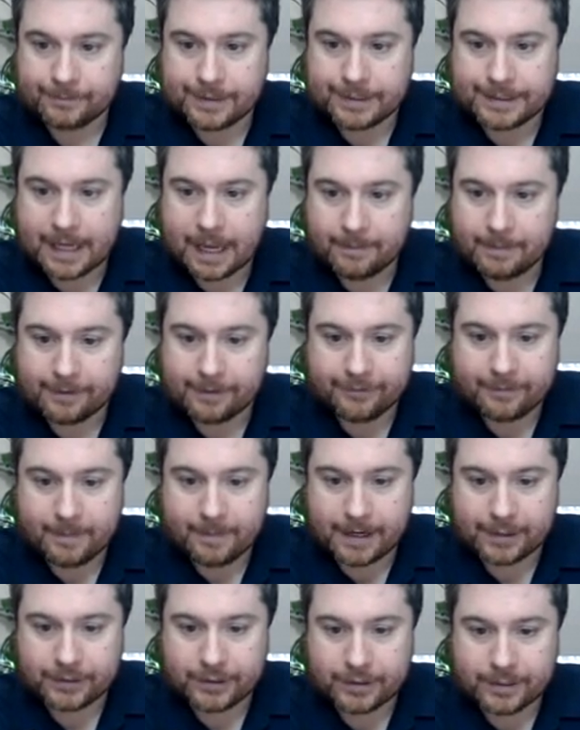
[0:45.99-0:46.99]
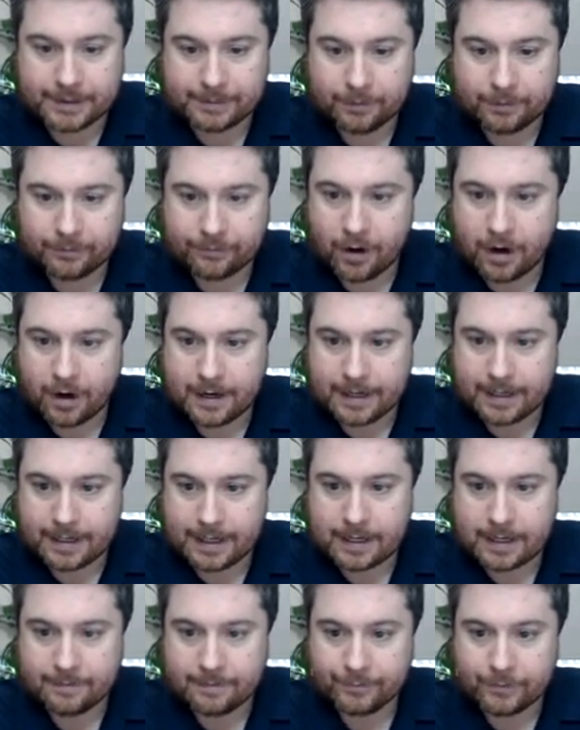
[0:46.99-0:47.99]
the same information that's provided
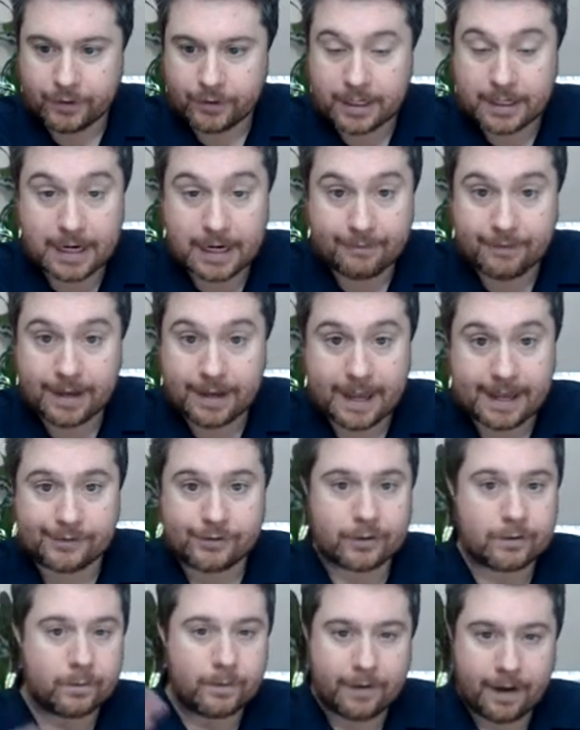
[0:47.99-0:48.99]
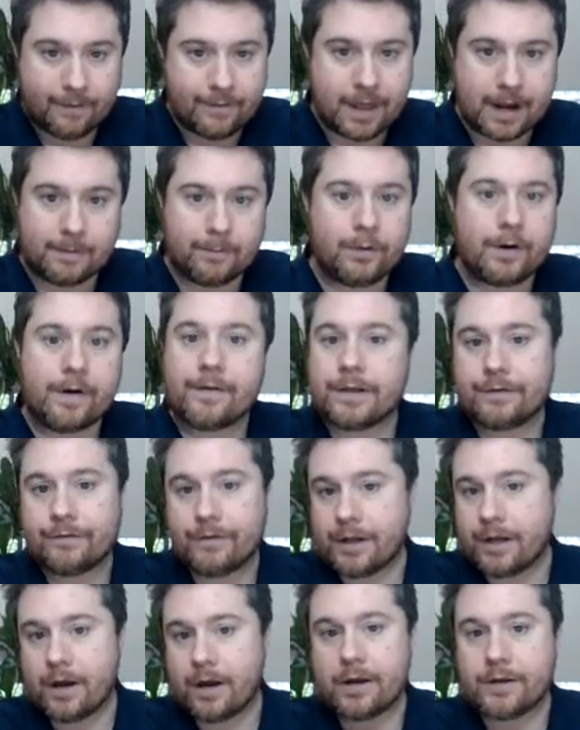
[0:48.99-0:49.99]
here you can navigate to, and we'll cover that in previous
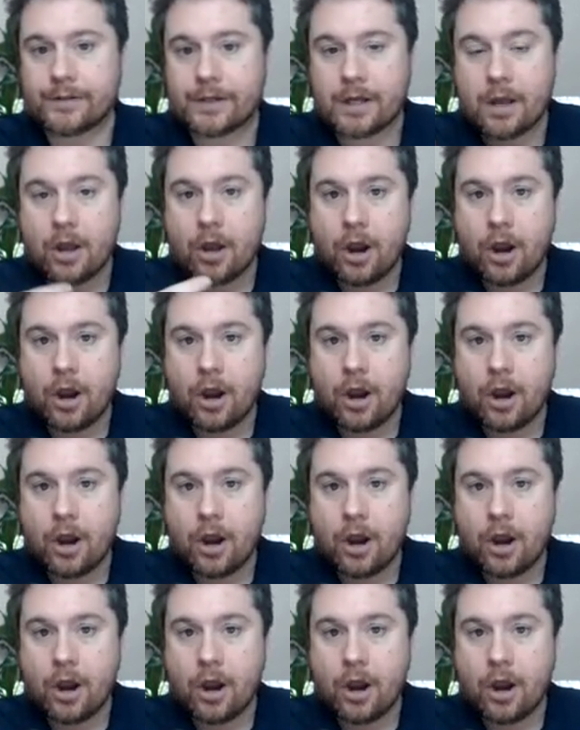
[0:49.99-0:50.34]
videos